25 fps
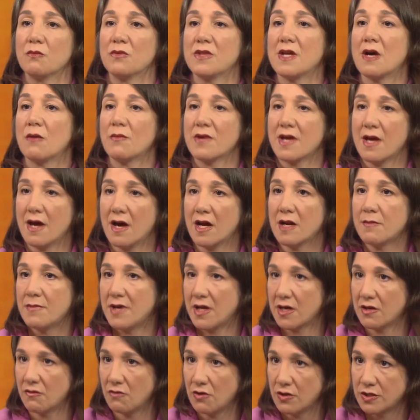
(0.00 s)
that we had
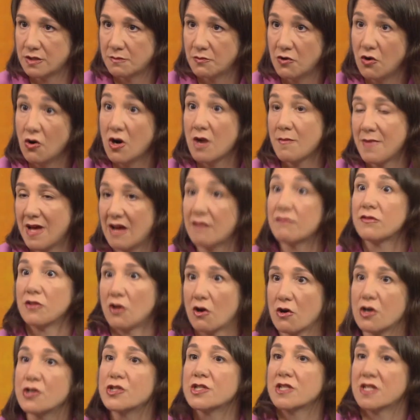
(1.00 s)
about Iran's program have
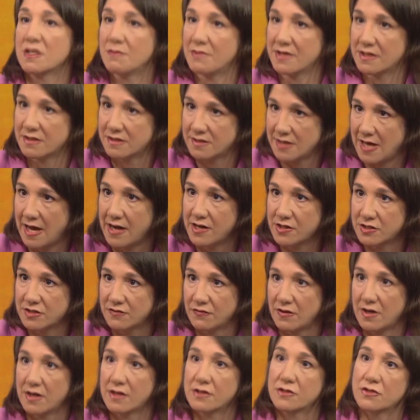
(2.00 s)
largely been
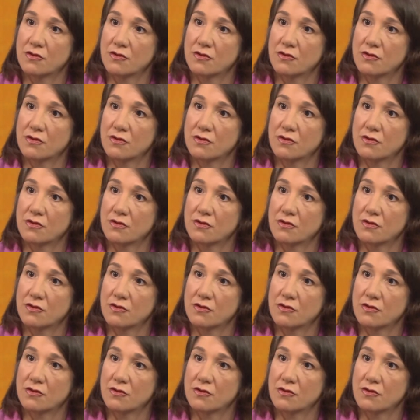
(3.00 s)
satisfied.